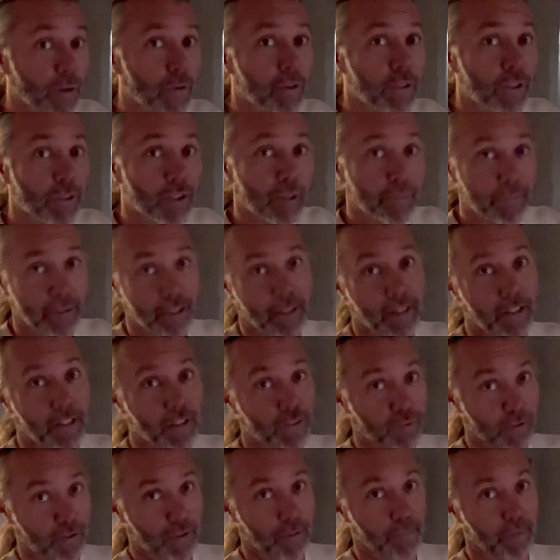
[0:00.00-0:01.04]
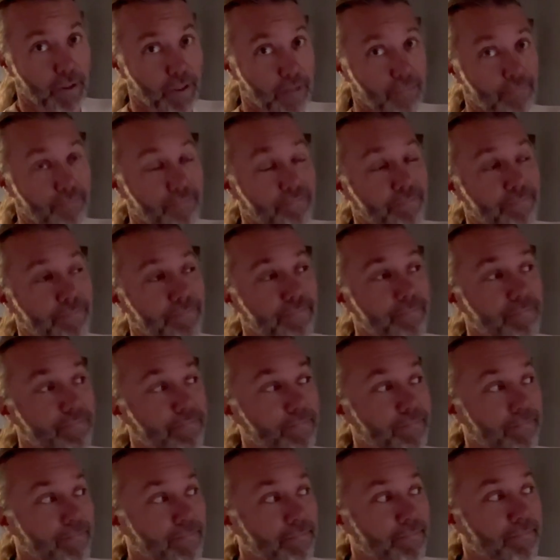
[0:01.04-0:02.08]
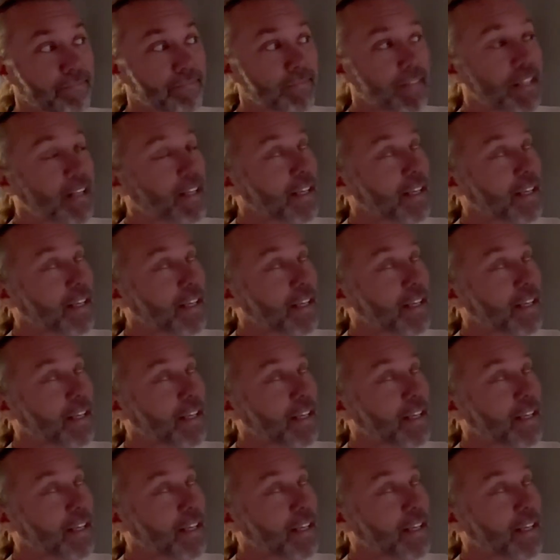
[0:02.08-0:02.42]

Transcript: and do something nice for somebody. What?